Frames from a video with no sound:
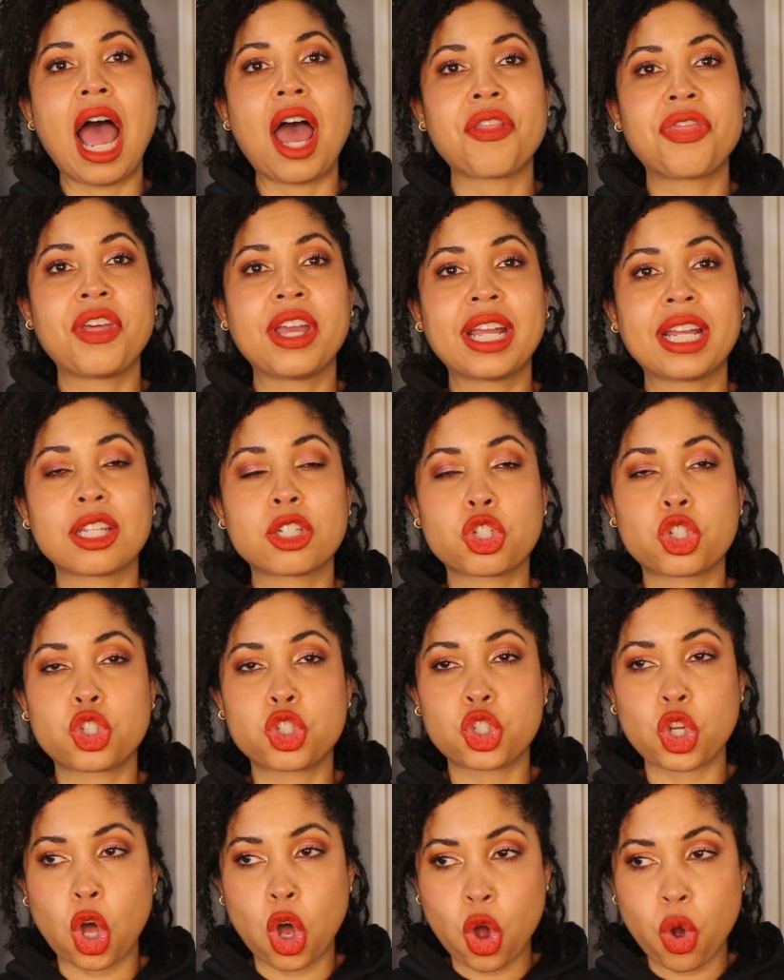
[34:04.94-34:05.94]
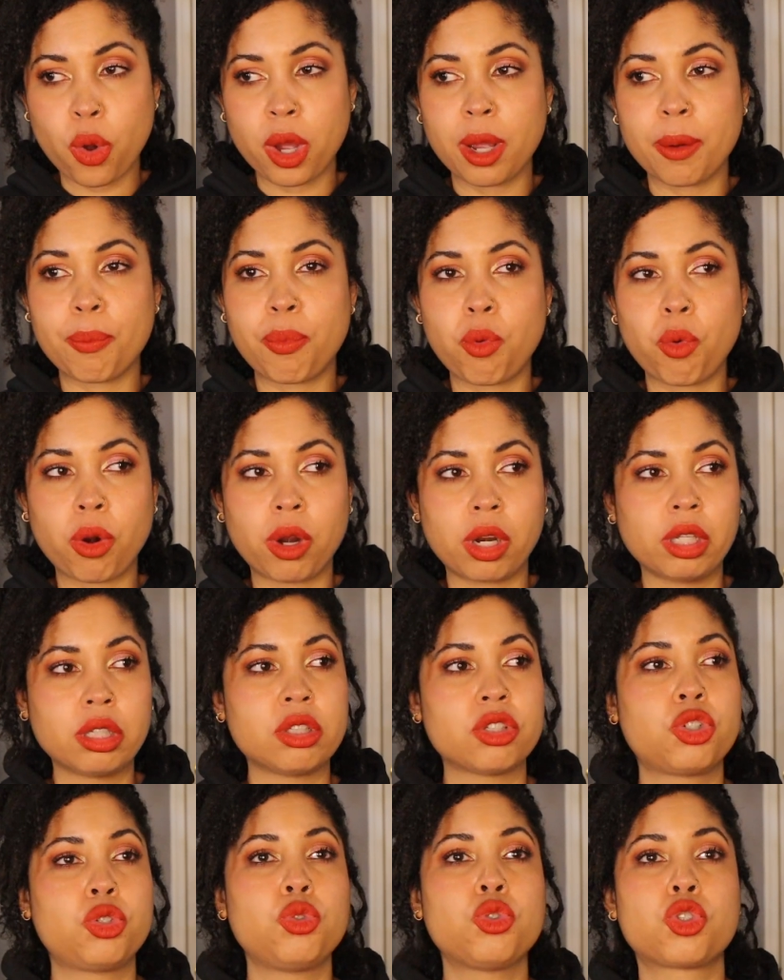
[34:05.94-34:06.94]
I think it's so
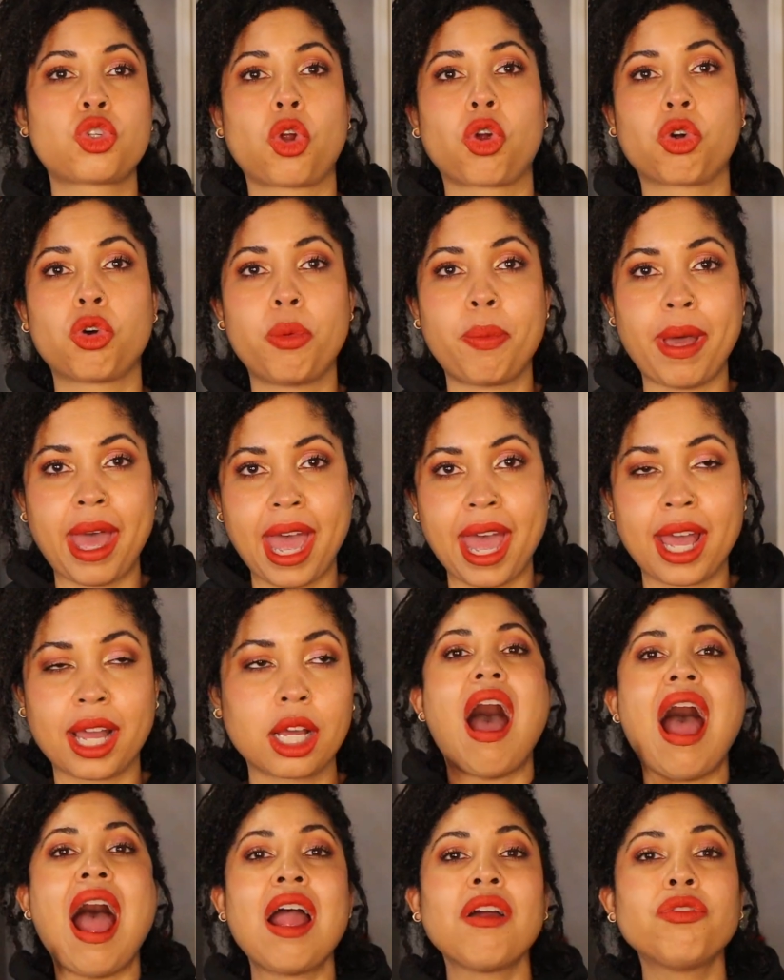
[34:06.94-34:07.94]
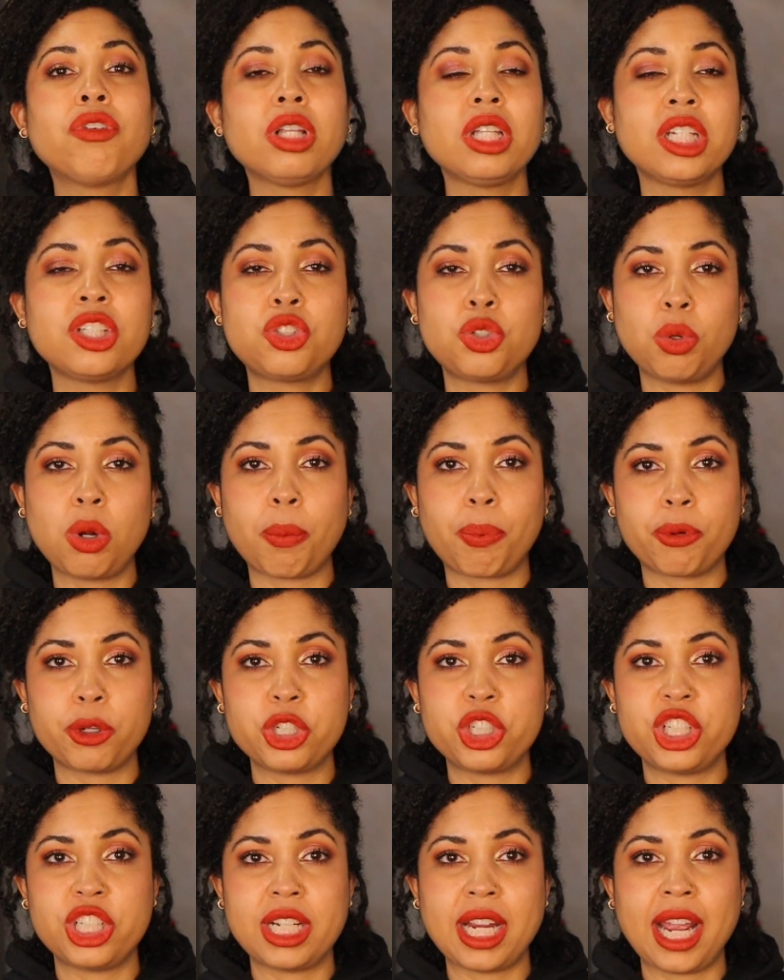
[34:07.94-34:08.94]
important to circle back. I really do
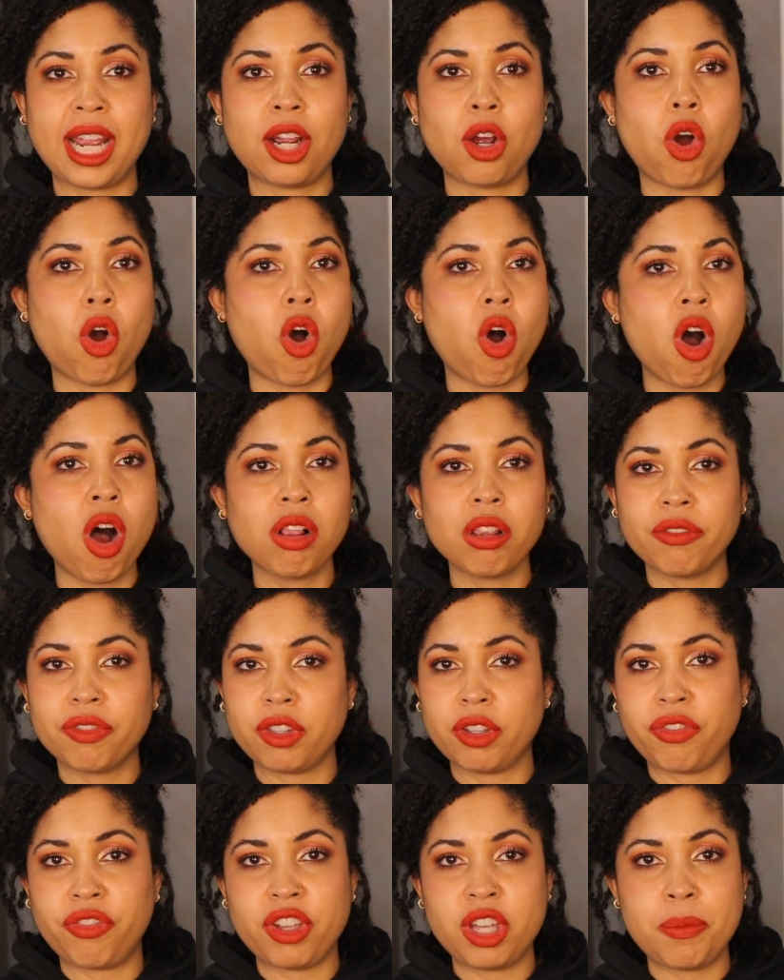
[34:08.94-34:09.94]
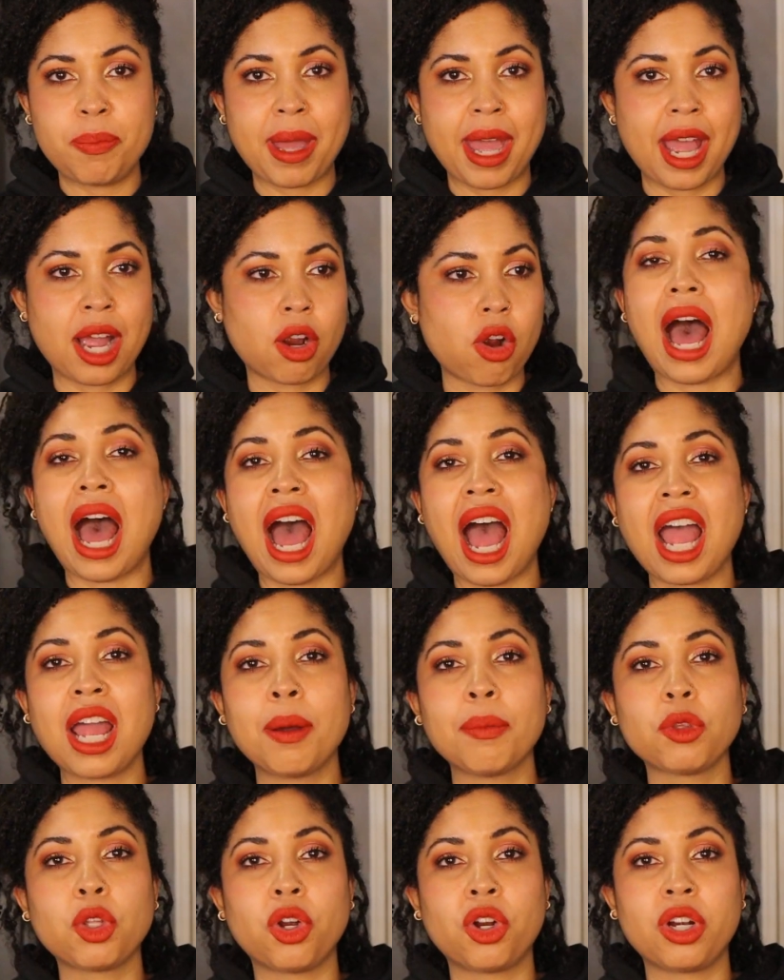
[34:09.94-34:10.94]
appreciate all of the feedback. I
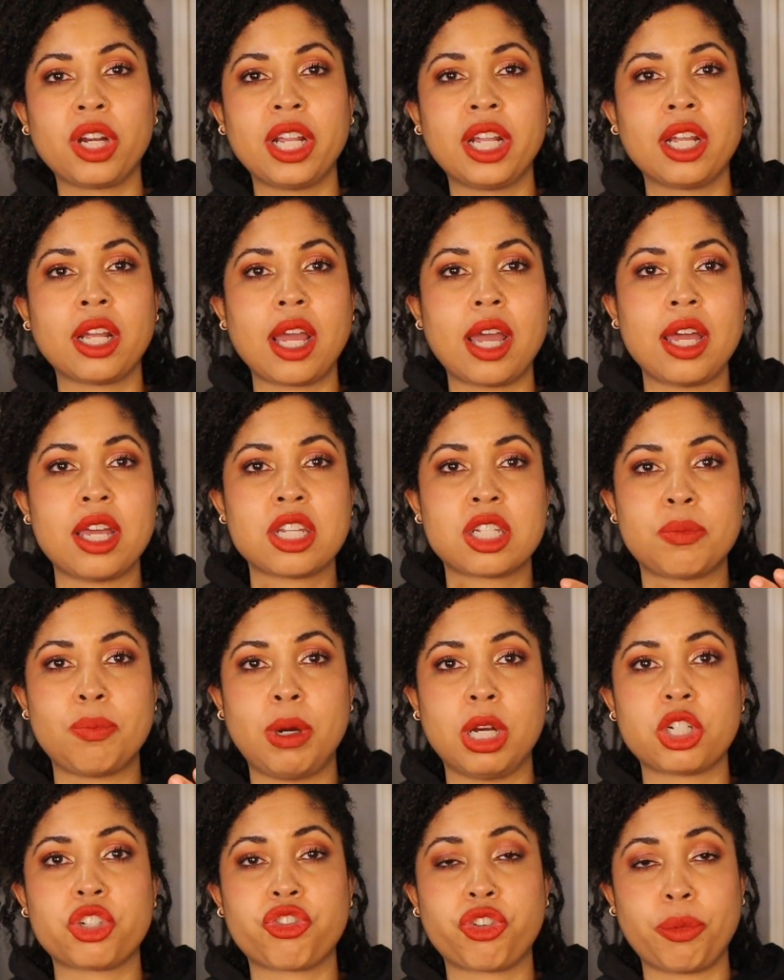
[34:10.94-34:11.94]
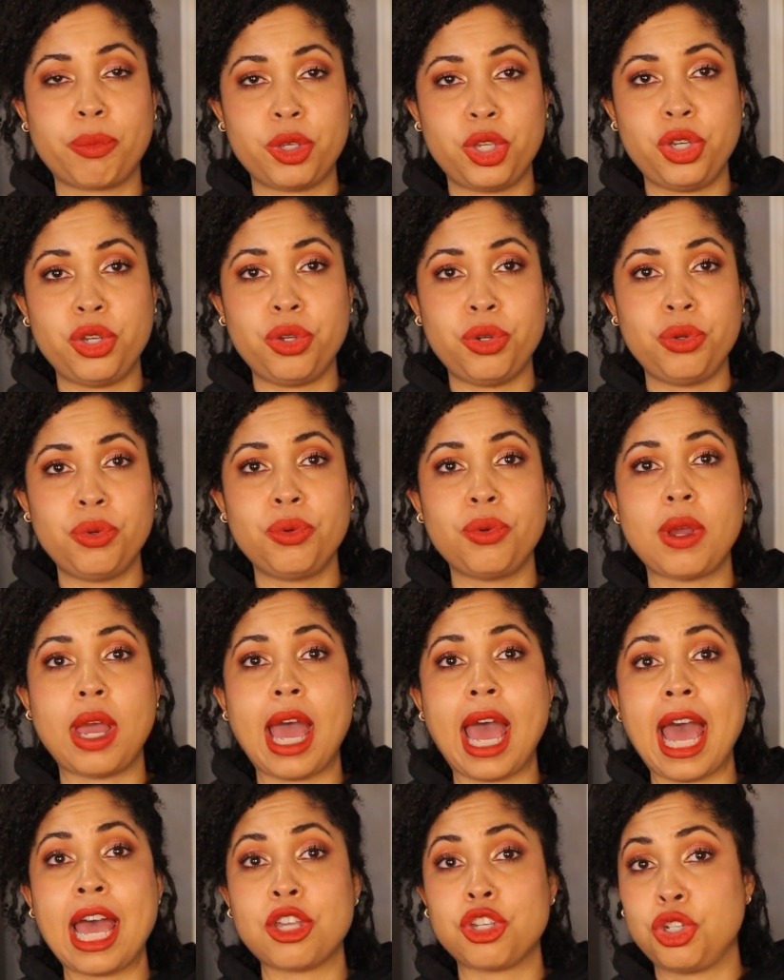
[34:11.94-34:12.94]
am learning as much from you
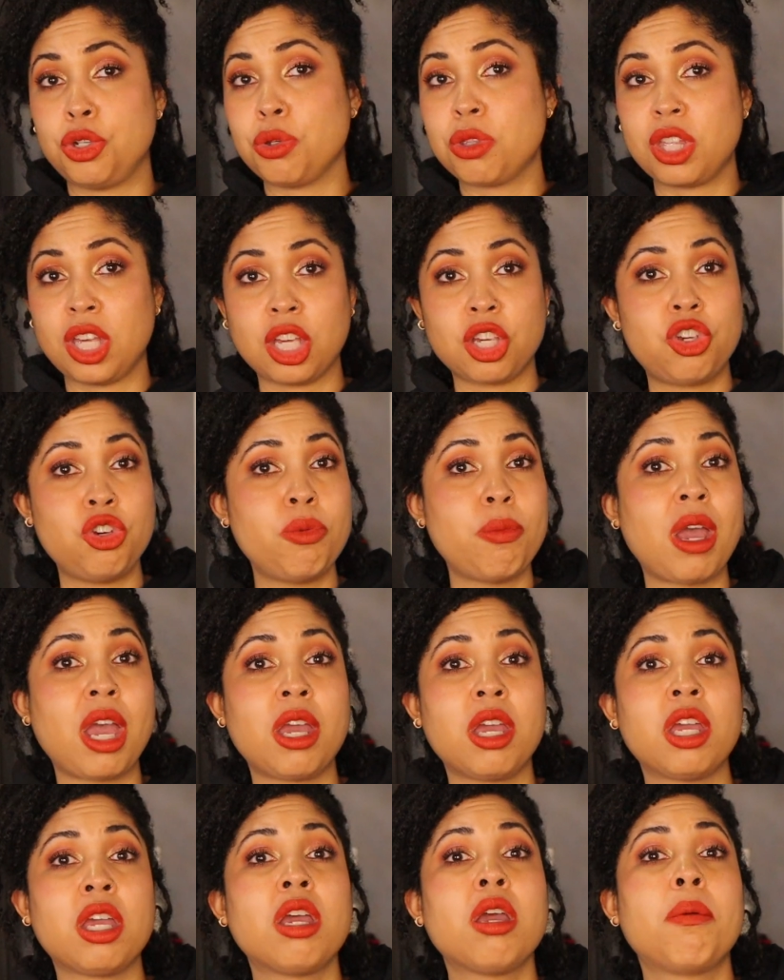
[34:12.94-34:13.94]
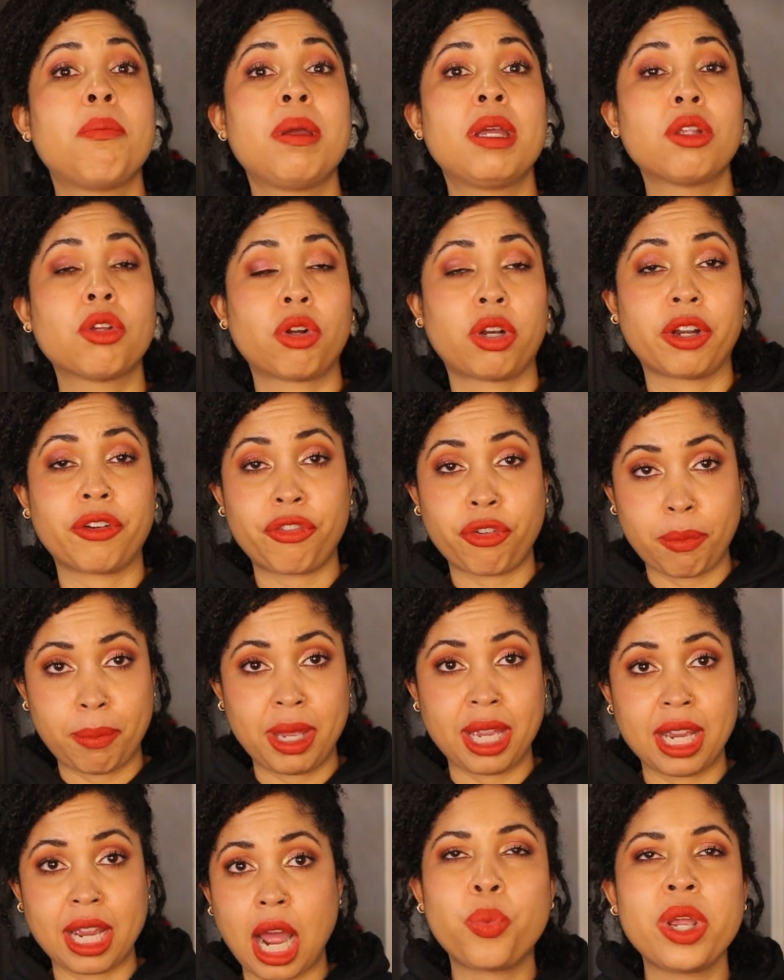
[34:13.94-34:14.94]
as you think you may be learning from
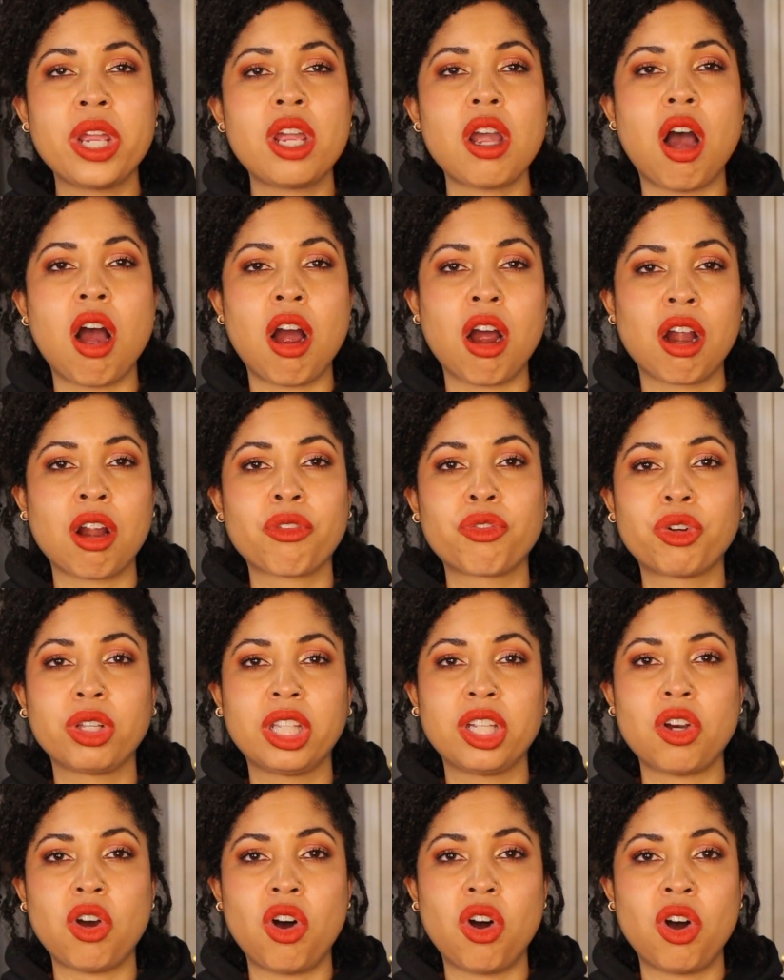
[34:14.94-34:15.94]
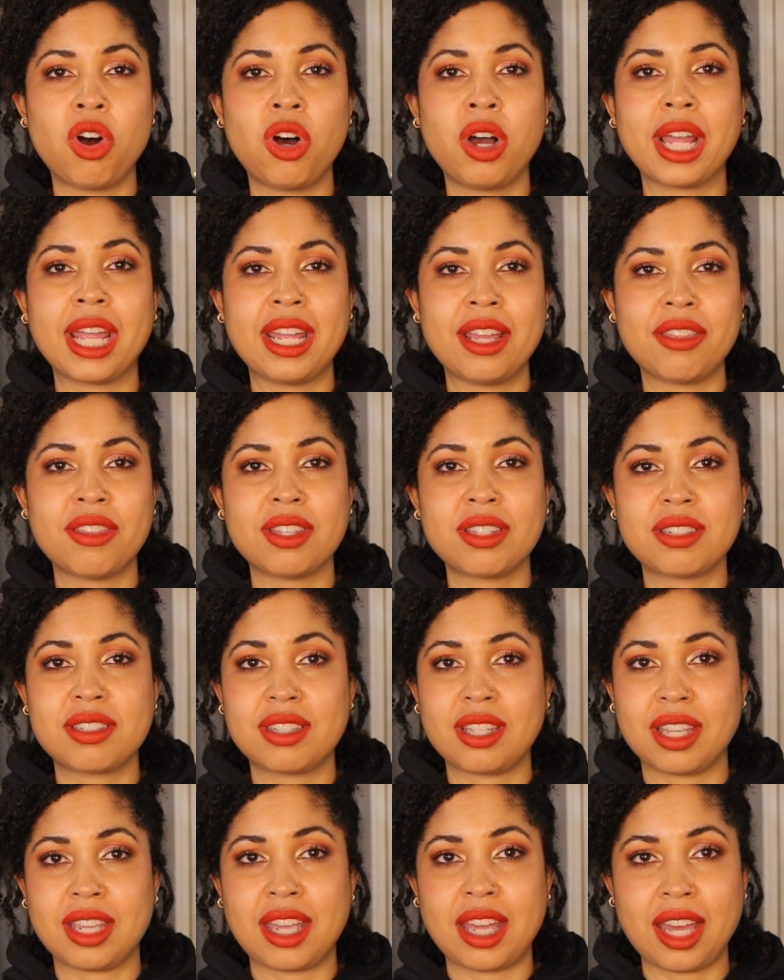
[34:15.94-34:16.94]
me. We are really all in
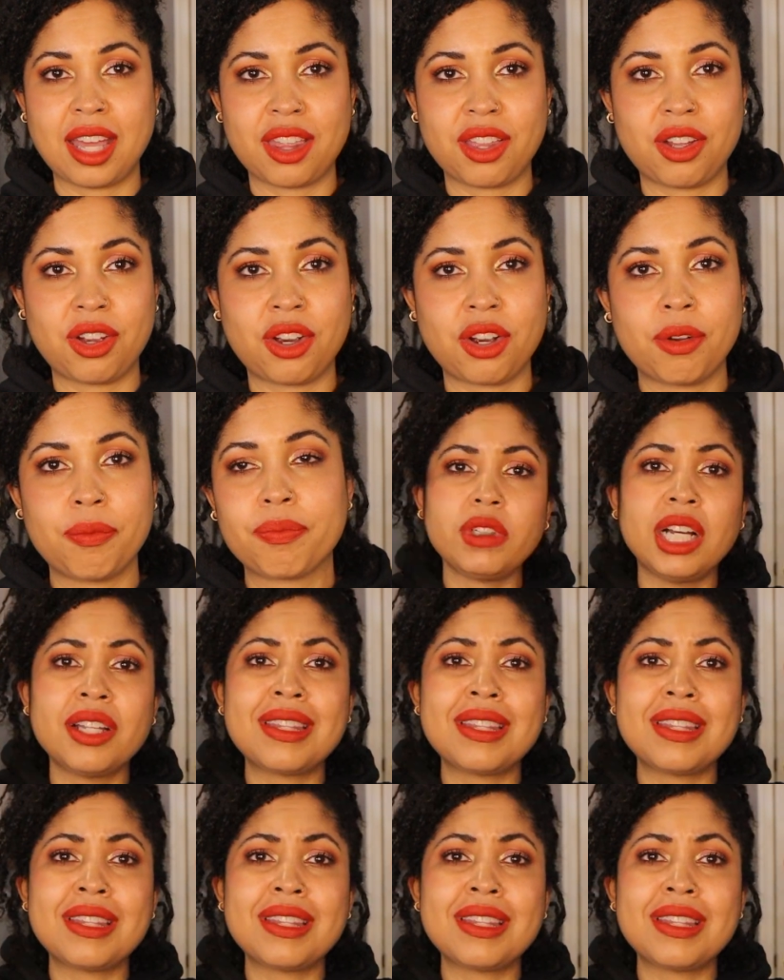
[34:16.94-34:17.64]
this together.